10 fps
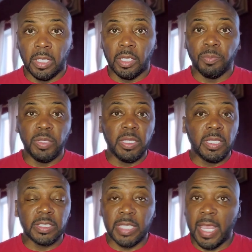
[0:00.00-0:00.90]
completely
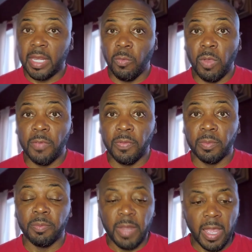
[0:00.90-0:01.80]
staying away from
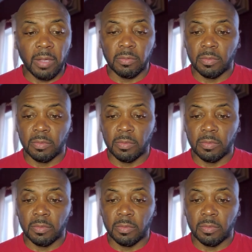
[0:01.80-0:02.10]
them. Now,